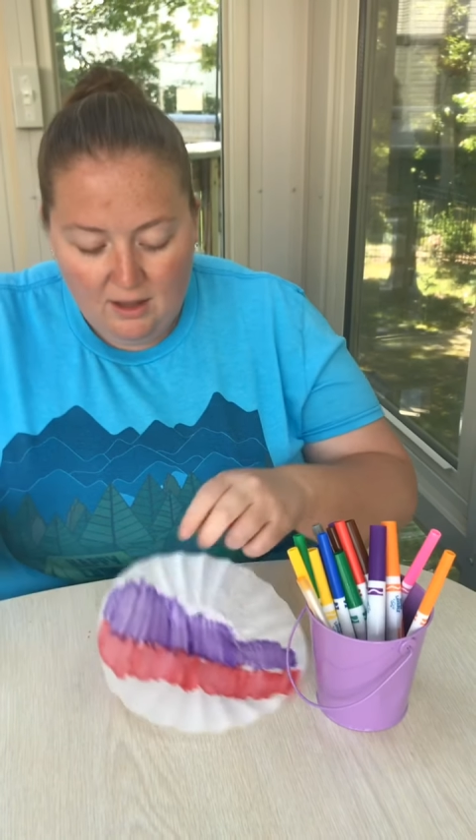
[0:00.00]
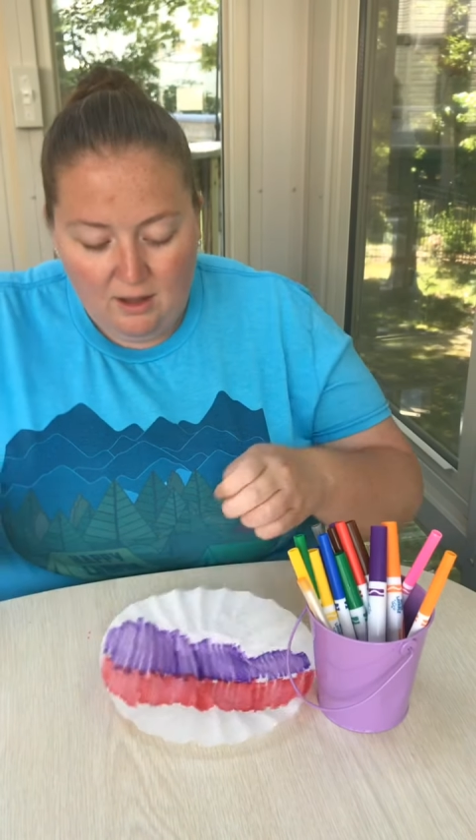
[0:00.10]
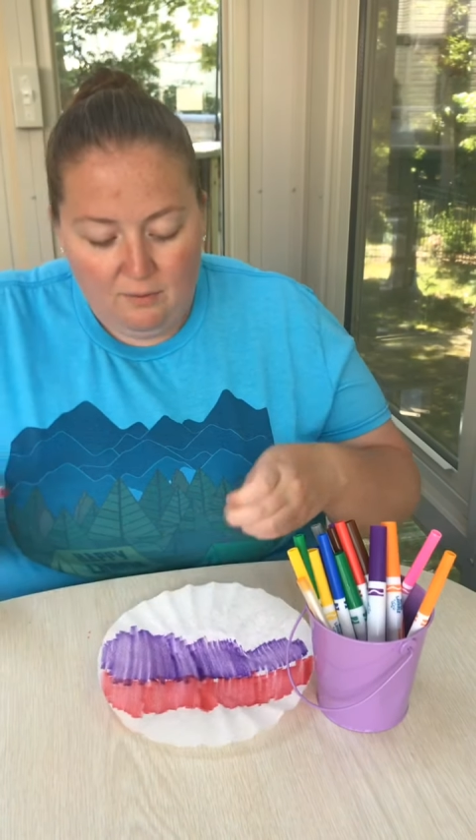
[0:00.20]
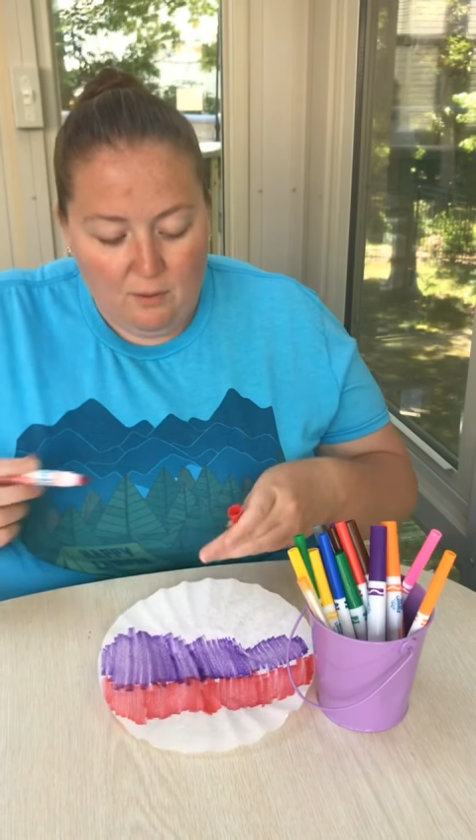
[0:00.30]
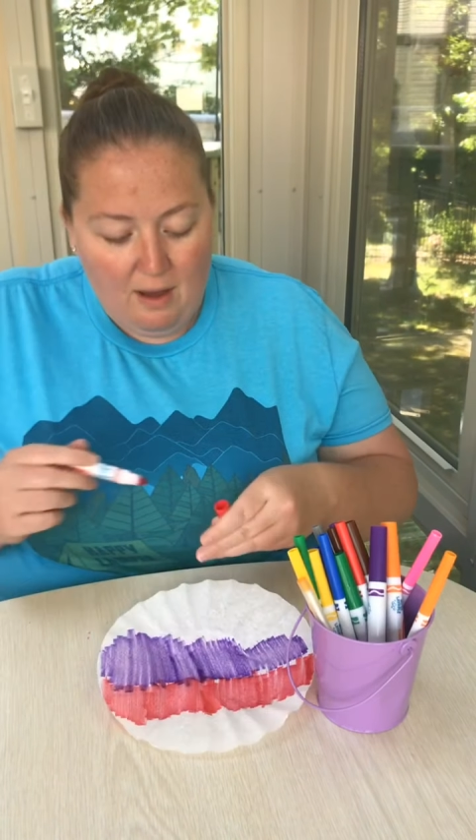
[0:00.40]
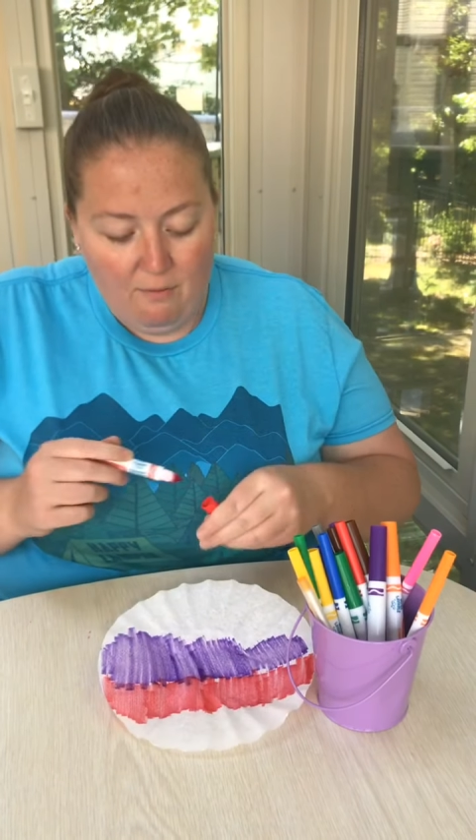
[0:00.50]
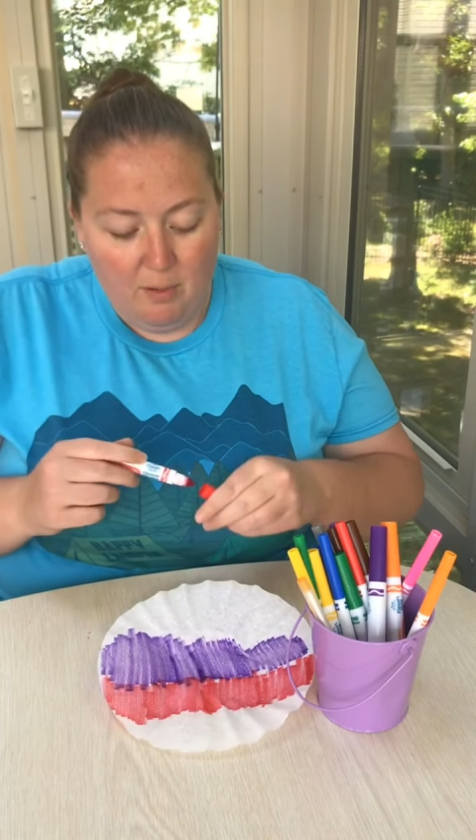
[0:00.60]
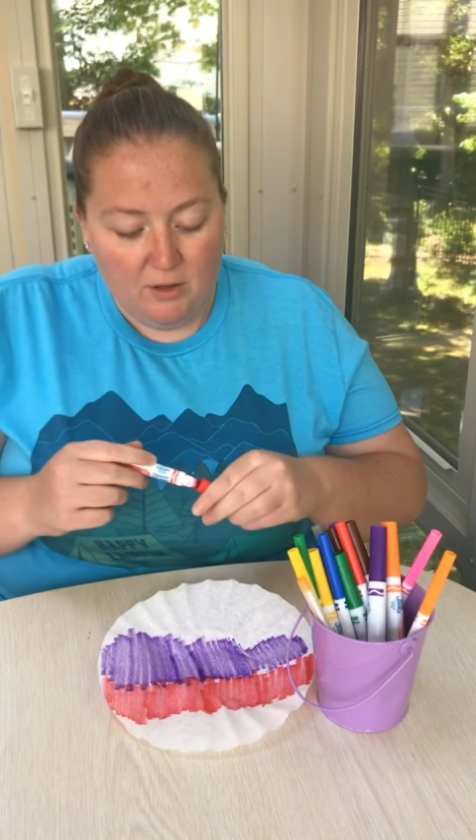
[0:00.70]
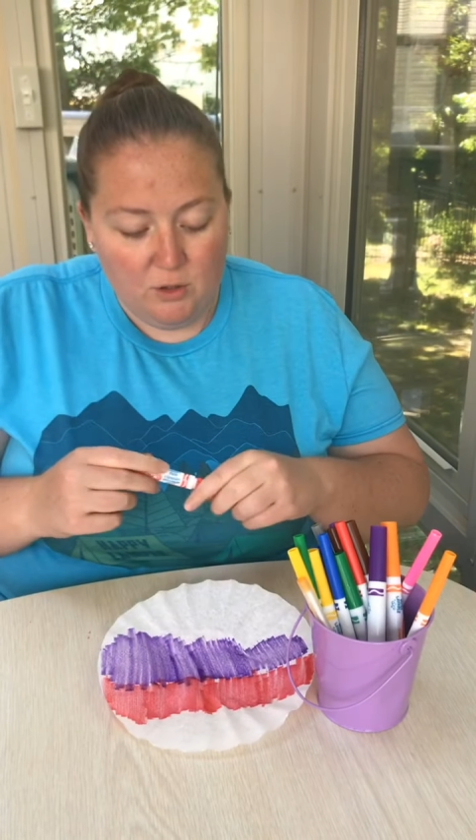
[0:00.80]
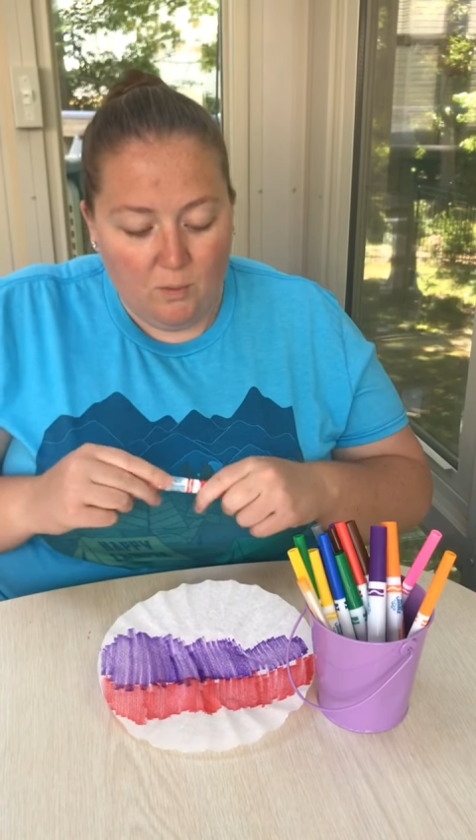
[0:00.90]
If you have a
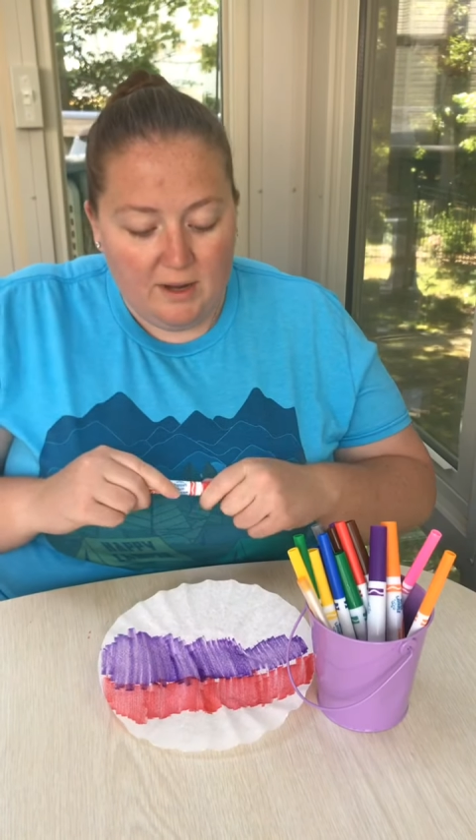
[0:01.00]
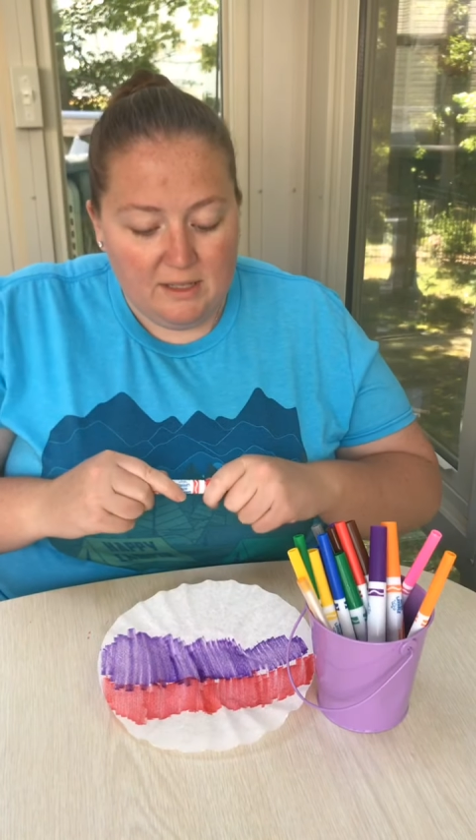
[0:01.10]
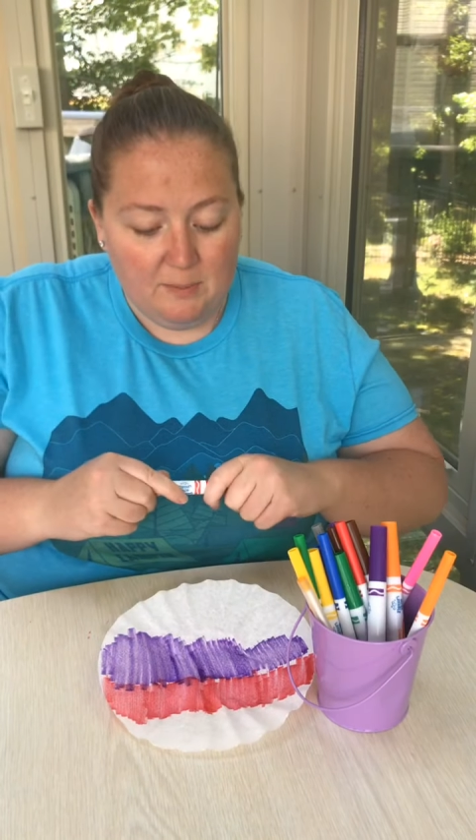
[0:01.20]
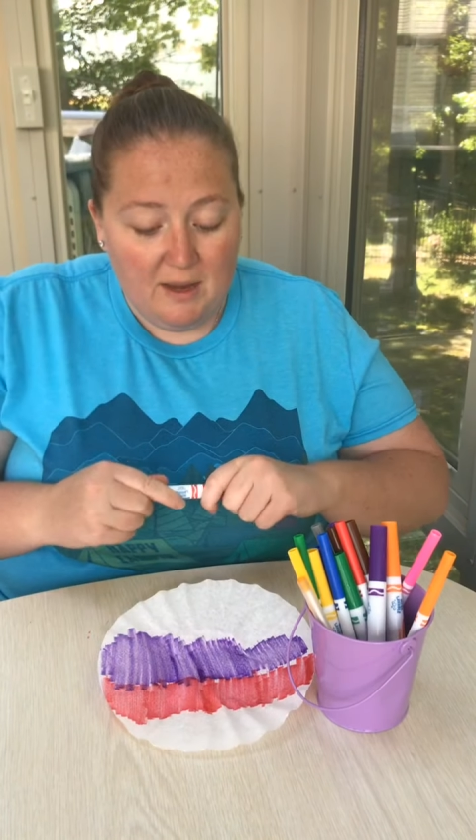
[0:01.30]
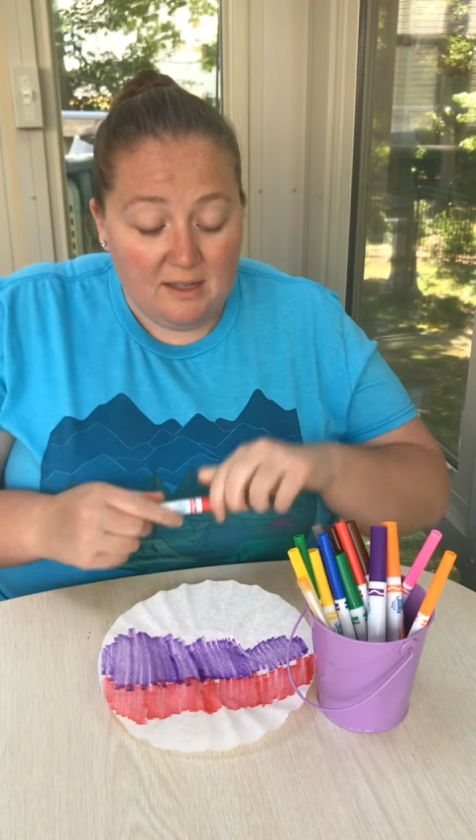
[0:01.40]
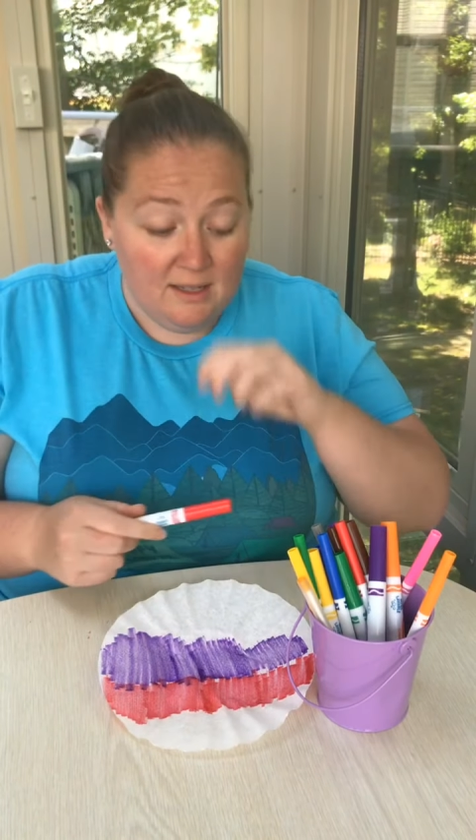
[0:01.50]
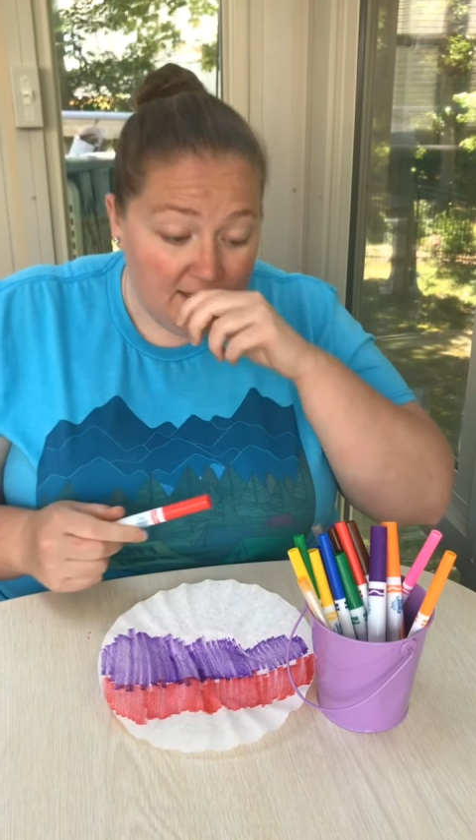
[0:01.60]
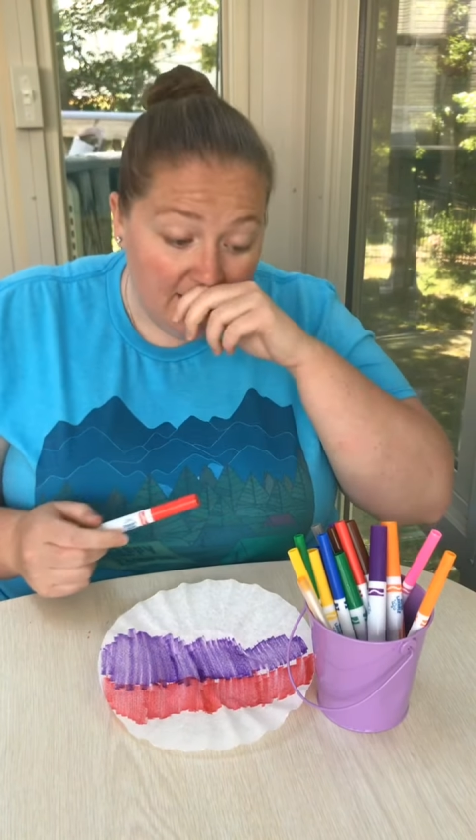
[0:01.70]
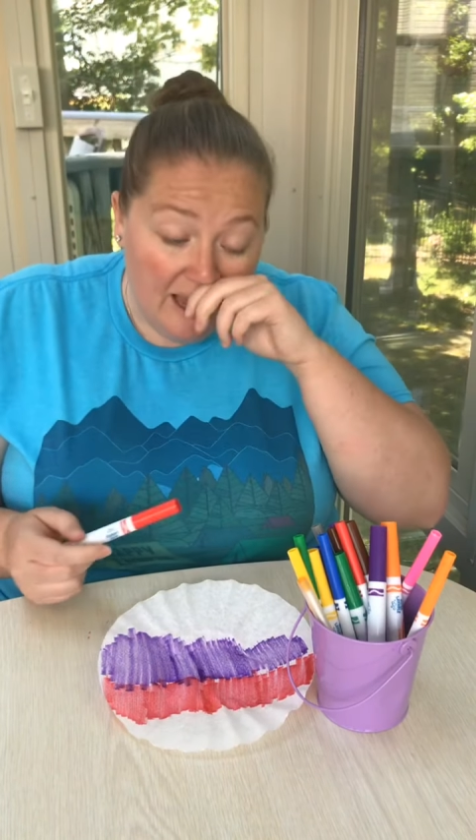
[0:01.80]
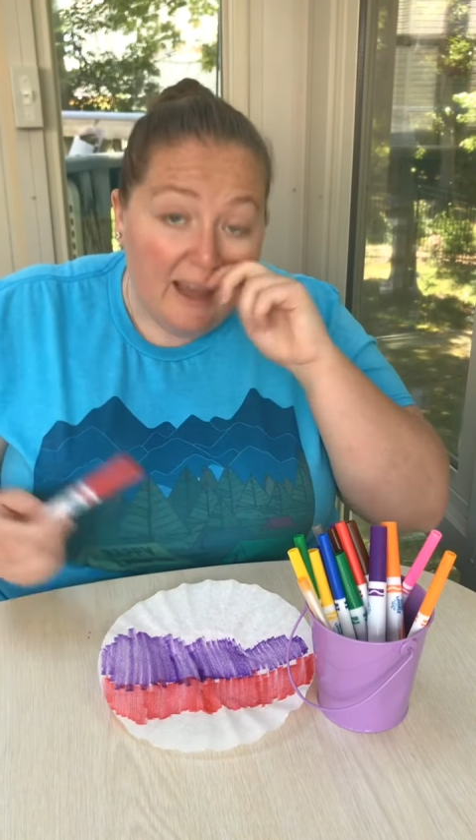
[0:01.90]
bunch of white spaces,